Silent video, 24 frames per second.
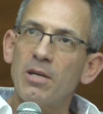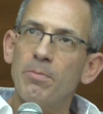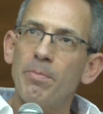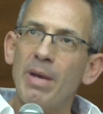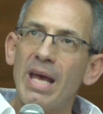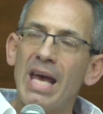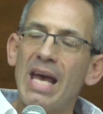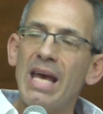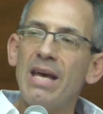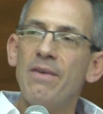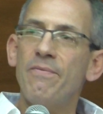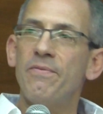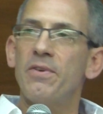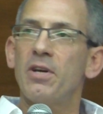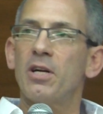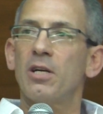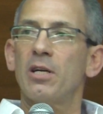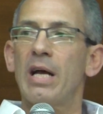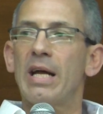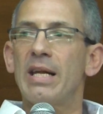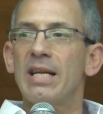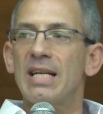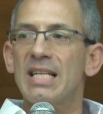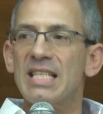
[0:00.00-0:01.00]

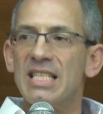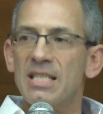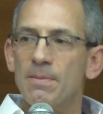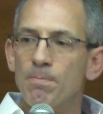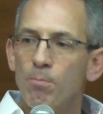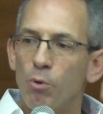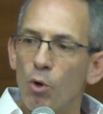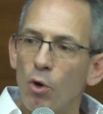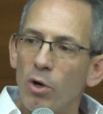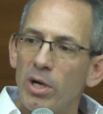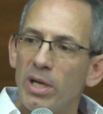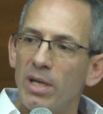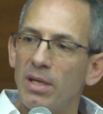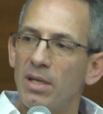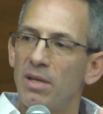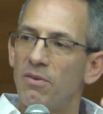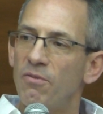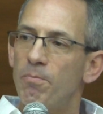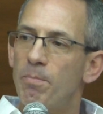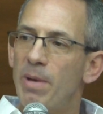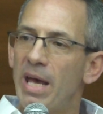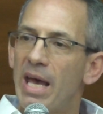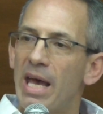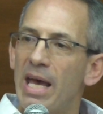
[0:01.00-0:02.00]
behavior and
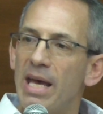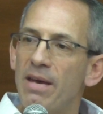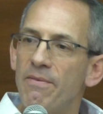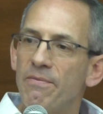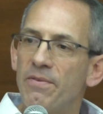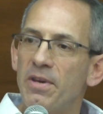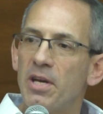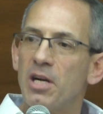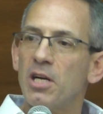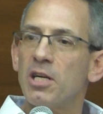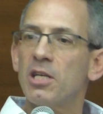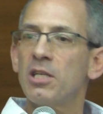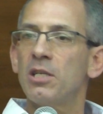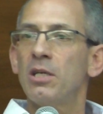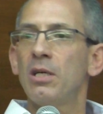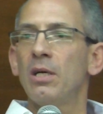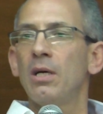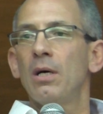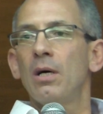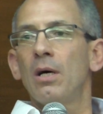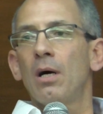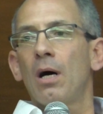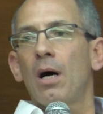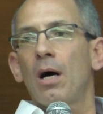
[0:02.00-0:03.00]
exploitative behavior
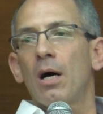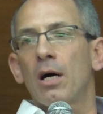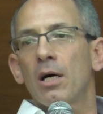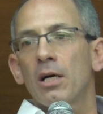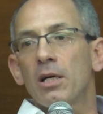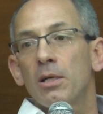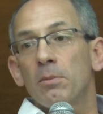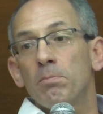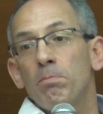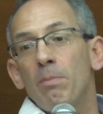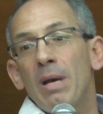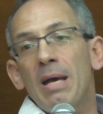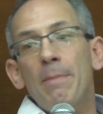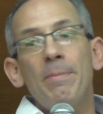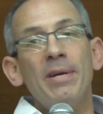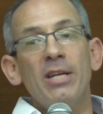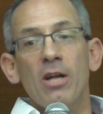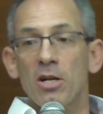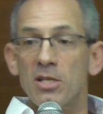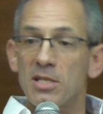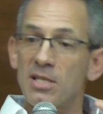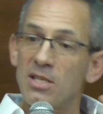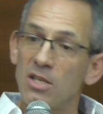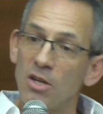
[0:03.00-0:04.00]
are maybe
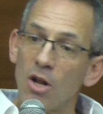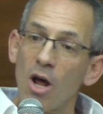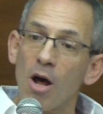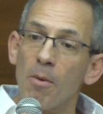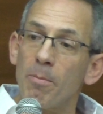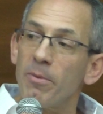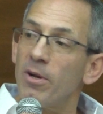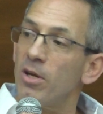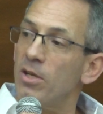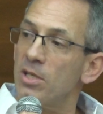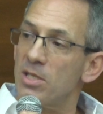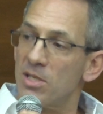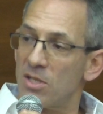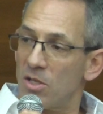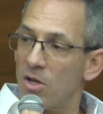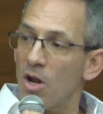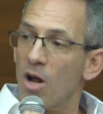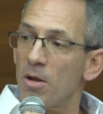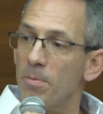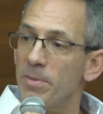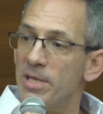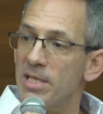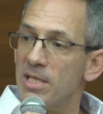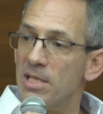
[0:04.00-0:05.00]
not
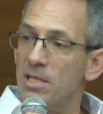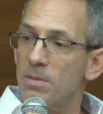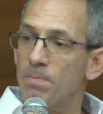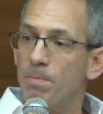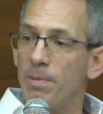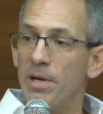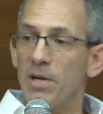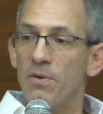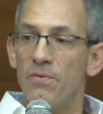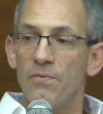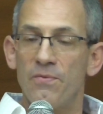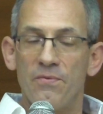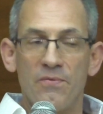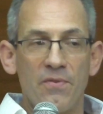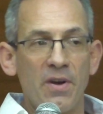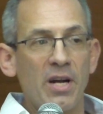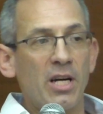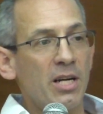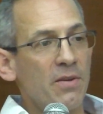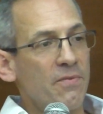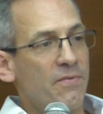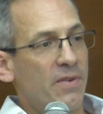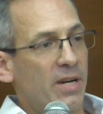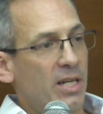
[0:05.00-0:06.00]
synonymous, but
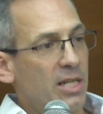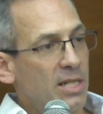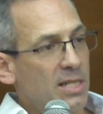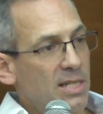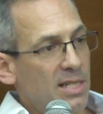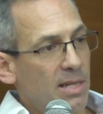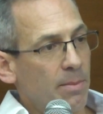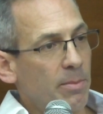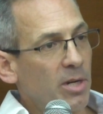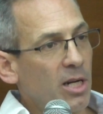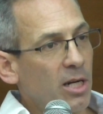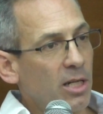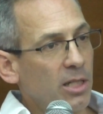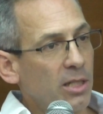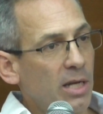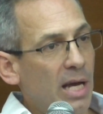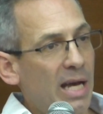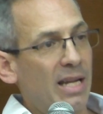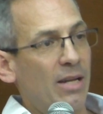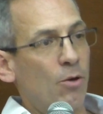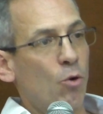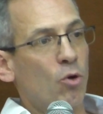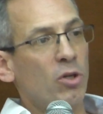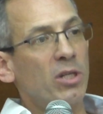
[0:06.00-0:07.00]
very, very similar.
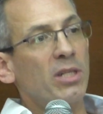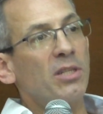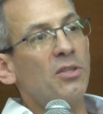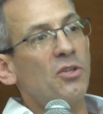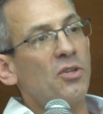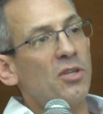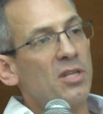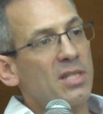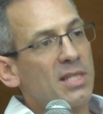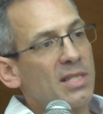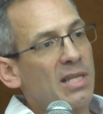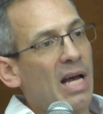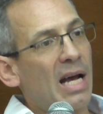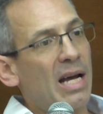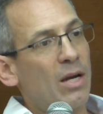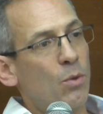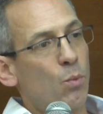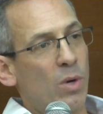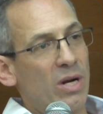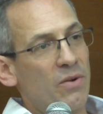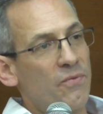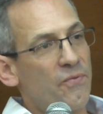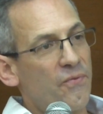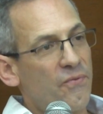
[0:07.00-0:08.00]
And in order to
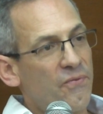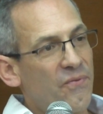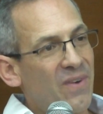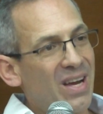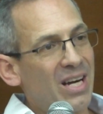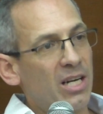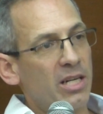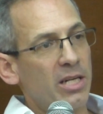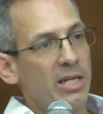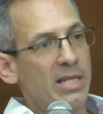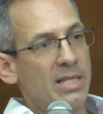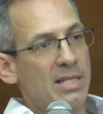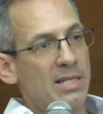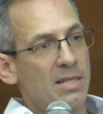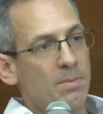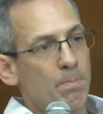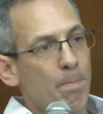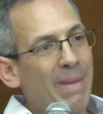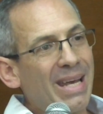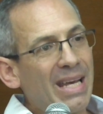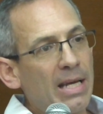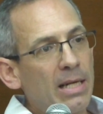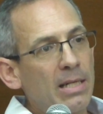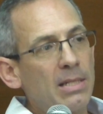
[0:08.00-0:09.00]
decide what fairness
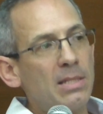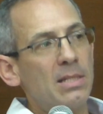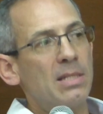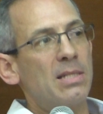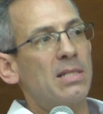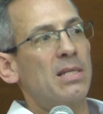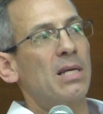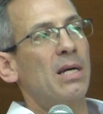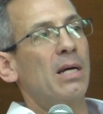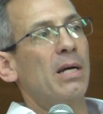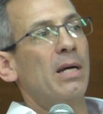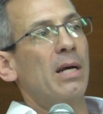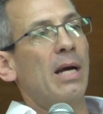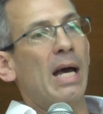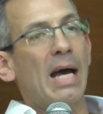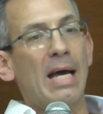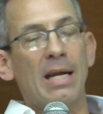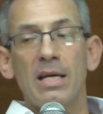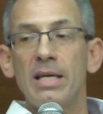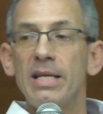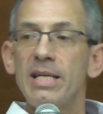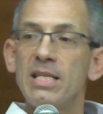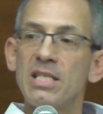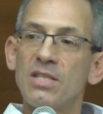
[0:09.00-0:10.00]
means,
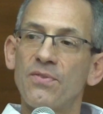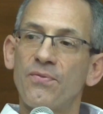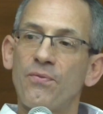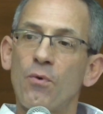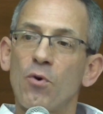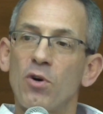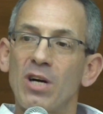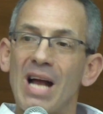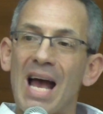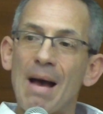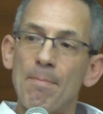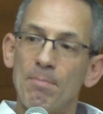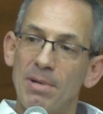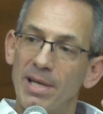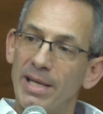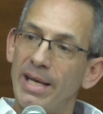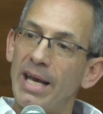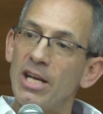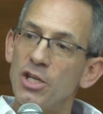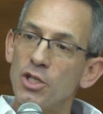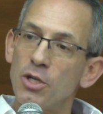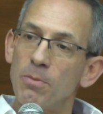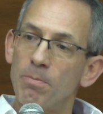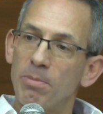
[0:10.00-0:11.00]
at least for
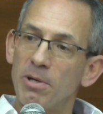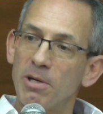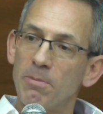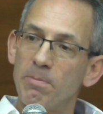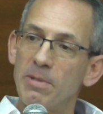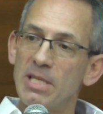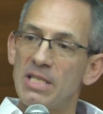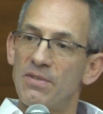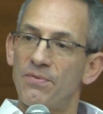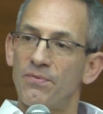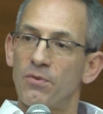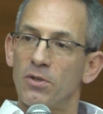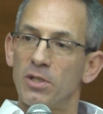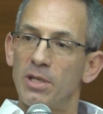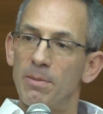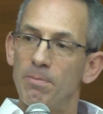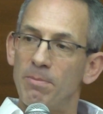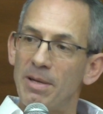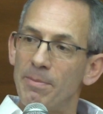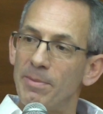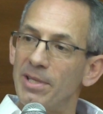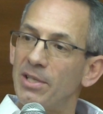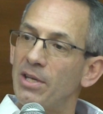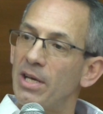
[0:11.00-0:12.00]
application purpose, for
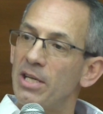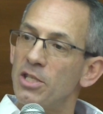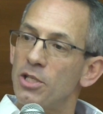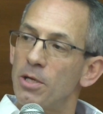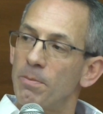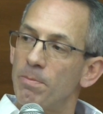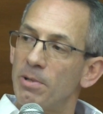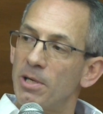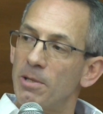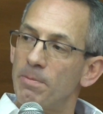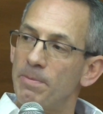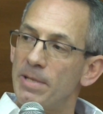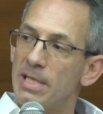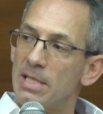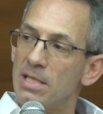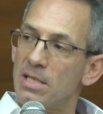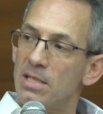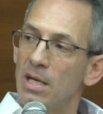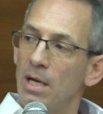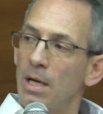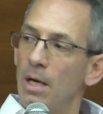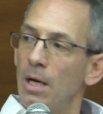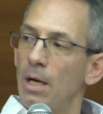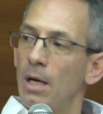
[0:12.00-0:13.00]
implementation
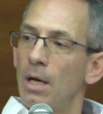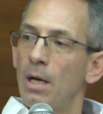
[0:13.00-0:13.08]
purpose,